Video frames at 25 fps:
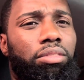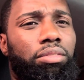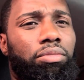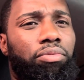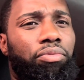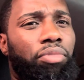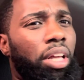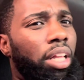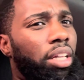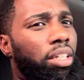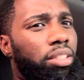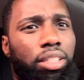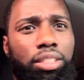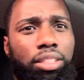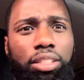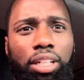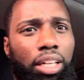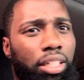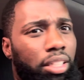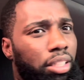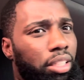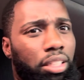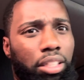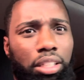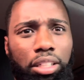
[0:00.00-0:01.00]
Fellas, that's not
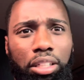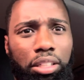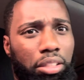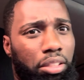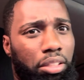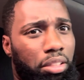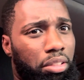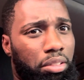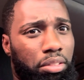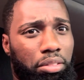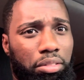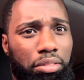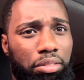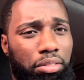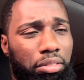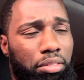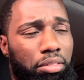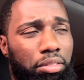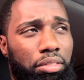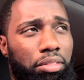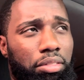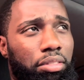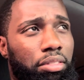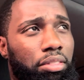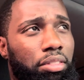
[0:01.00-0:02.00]
a good look.
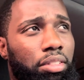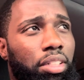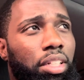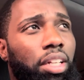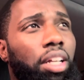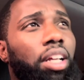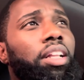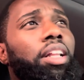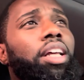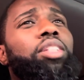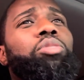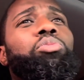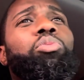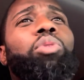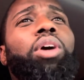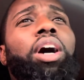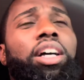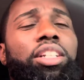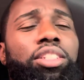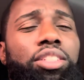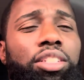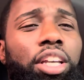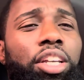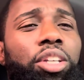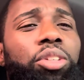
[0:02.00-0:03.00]
That's why I
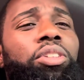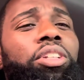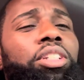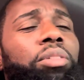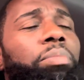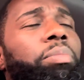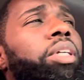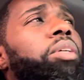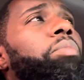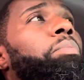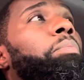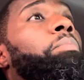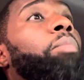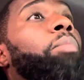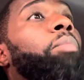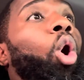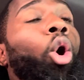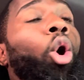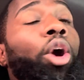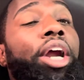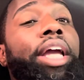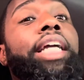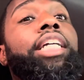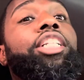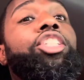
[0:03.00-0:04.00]
say you need to be
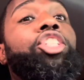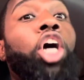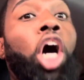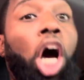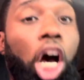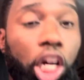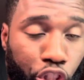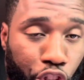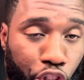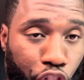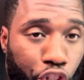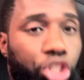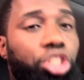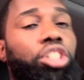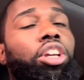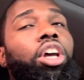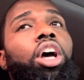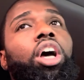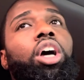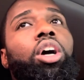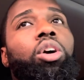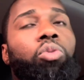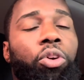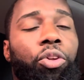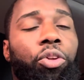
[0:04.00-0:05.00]
more in touch
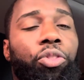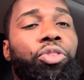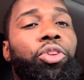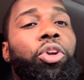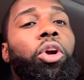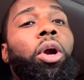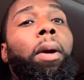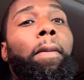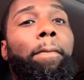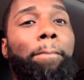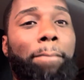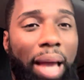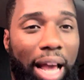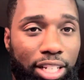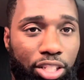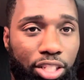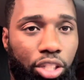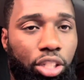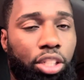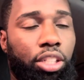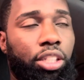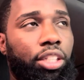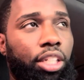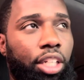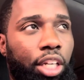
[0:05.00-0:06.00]
with your
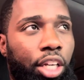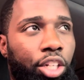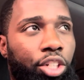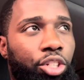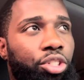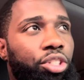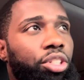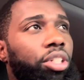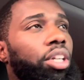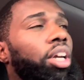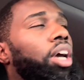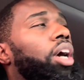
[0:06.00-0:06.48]
masculine energy.